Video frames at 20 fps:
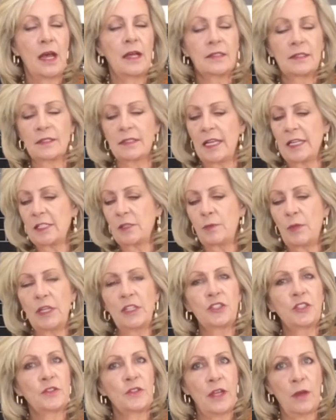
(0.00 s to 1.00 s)
sliced
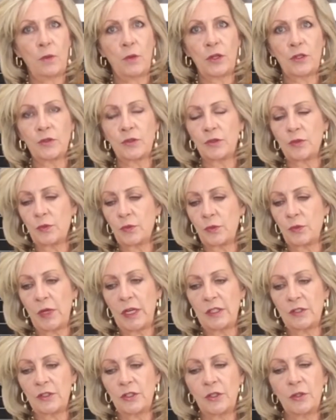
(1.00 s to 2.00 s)
peaches, that works
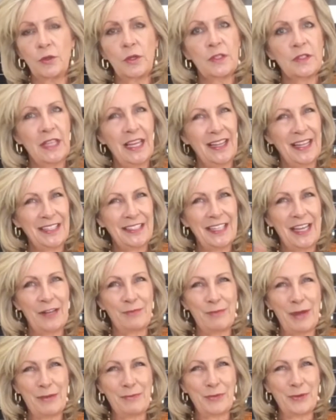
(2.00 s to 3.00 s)
great too, because I like to add
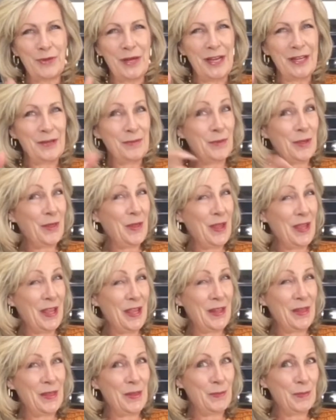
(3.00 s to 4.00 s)
my burrata
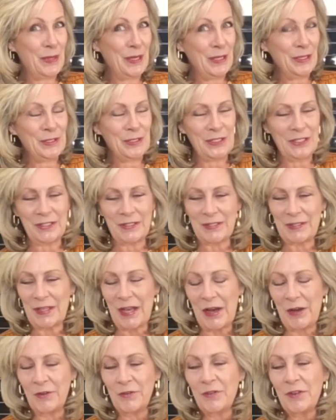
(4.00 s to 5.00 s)
within the peach
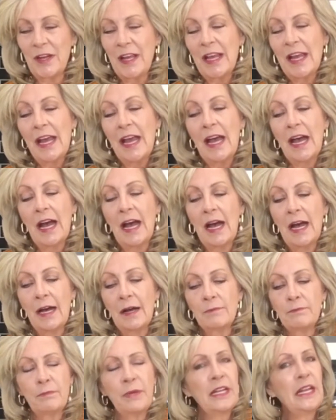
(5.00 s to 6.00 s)
itself.
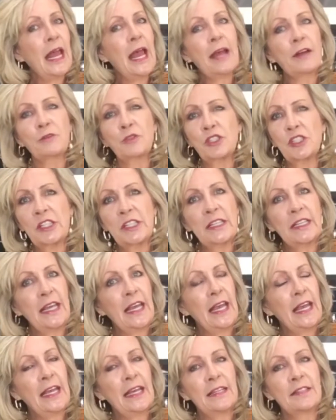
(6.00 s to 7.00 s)
But actually
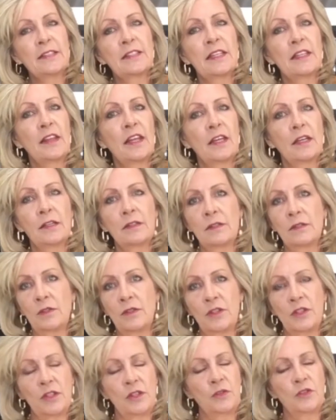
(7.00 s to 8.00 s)
cans and the
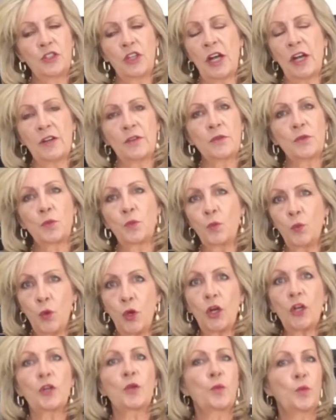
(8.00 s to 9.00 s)
jars
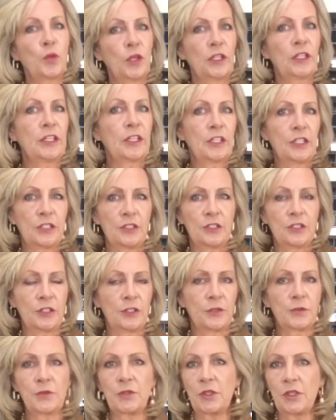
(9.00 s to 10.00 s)
work really good
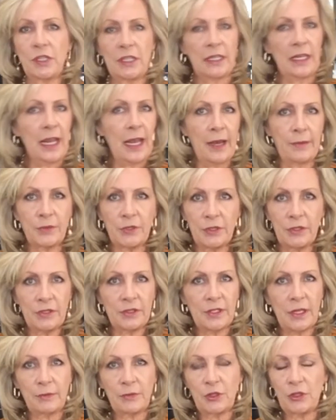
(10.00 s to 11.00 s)
too, so you can absolutely
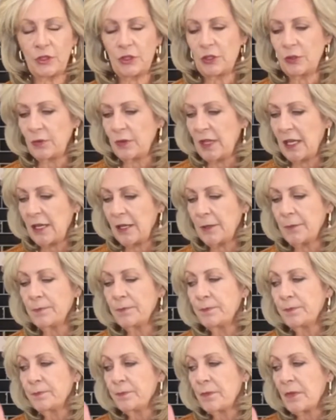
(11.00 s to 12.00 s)
substitute there.
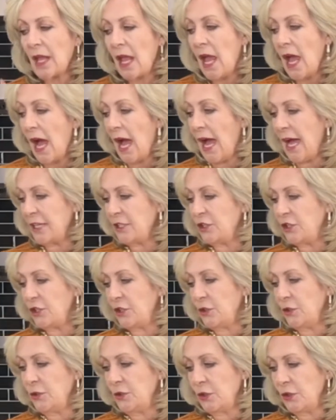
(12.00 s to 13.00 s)
I
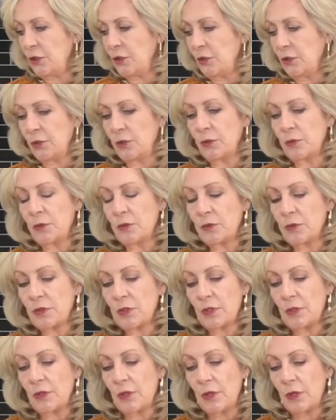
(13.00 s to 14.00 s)
do
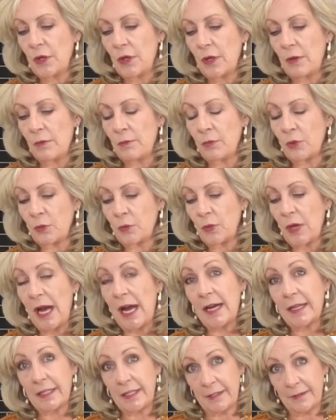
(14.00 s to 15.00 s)
use
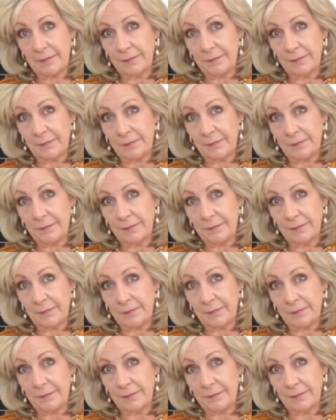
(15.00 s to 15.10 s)
burrata